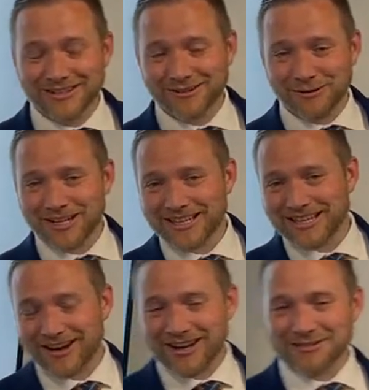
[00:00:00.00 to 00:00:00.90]
the one
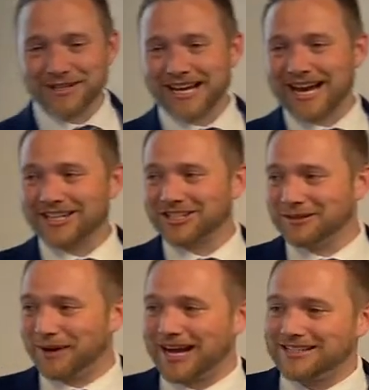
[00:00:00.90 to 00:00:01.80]
that caused me to
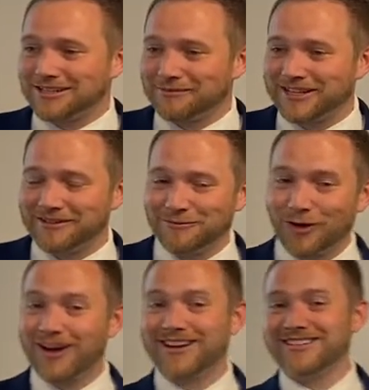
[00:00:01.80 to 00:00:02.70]
actually buy something,
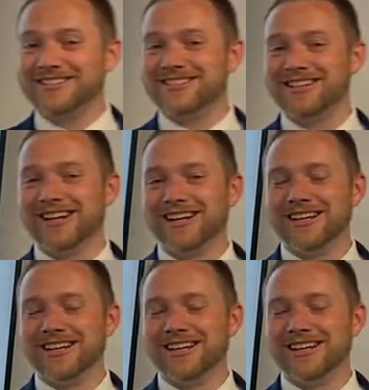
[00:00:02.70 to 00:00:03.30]
was